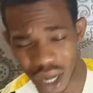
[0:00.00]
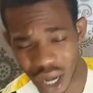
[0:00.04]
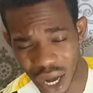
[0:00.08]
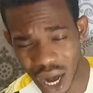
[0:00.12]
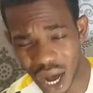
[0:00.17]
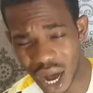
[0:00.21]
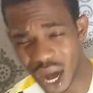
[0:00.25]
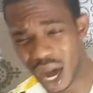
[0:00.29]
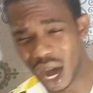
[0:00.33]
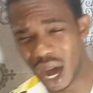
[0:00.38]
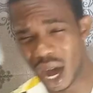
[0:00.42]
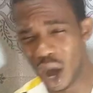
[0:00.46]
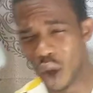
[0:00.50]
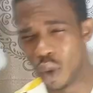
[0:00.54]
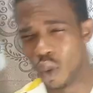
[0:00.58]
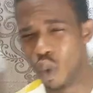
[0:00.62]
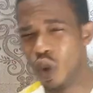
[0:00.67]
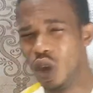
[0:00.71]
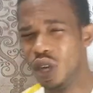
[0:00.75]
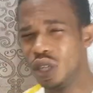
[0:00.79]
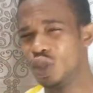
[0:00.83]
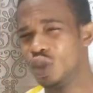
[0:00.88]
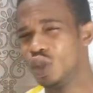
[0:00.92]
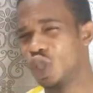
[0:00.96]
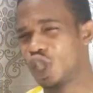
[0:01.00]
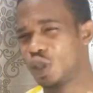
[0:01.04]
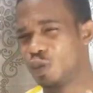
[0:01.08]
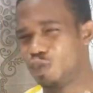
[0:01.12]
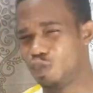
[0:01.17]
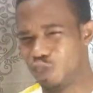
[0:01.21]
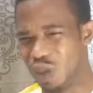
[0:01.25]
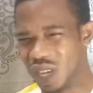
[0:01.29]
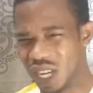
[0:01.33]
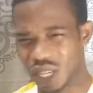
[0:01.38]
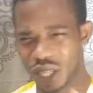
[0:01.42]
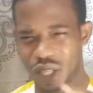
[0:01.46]
I want to
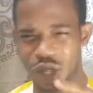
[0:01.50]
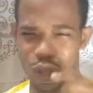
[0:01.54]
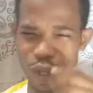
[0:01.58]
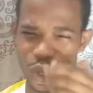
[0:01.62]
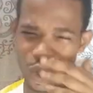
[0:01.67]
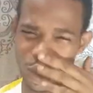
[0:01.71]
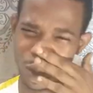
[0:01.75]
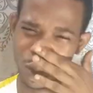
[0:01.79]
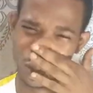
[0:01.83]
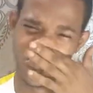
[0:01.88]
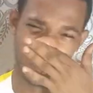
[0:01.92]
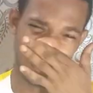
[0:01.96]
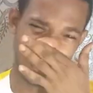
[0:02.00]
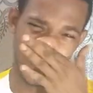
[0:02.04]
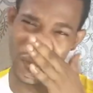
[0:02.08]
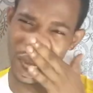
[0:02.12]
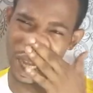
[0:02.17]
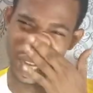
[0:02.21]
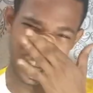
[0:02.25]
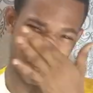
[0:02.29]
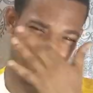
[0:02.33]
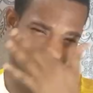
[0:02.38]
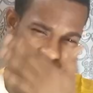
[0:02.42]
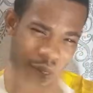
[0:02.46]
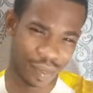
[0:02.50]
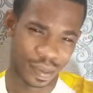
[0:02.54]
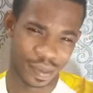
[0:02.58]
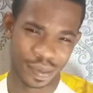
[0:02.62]
speak to you today,